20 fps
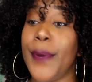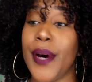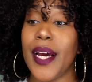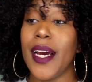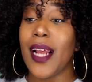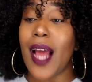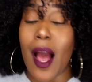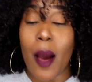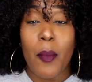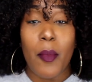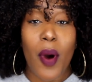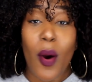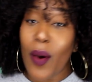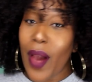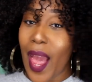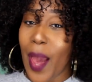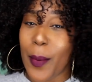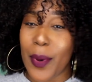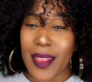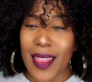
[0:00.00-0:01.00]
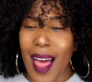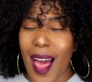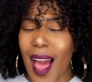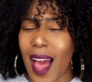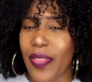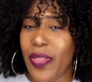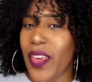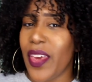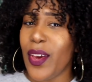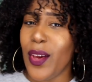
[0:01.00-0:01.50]
but I'm okay with
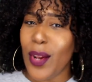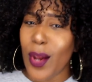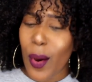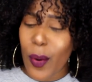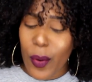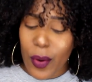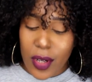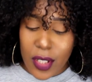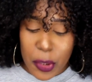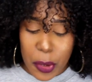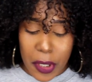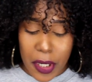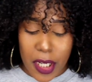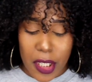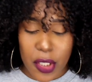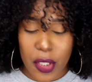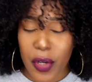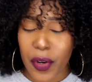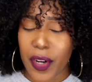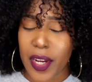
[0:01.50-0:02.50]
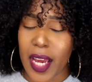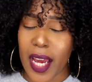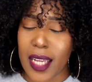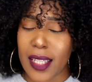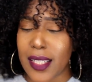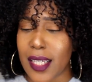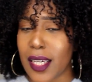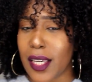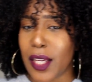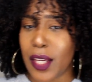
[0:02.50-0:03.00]
that I think you know shrinkage
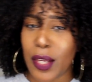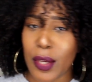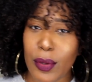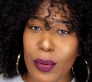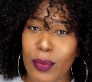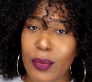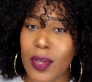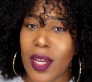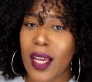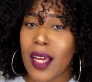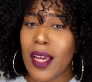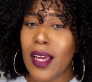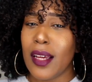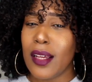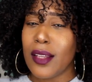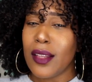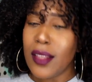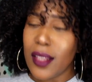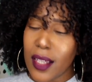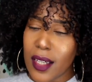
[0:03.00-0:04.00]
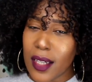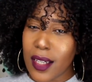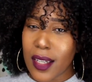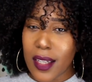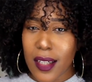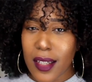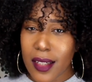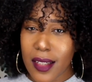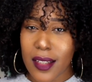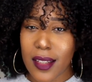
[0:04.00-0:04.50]
creates a cute
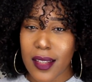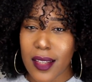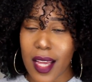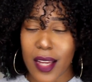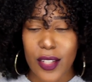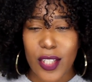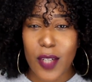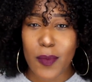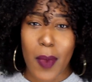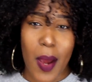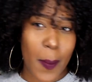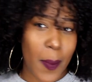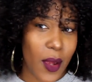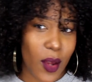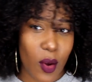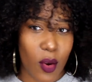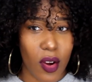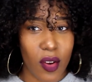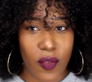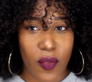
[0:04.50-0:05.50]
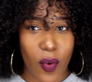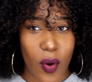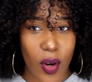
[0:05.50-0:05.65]
look that you might be going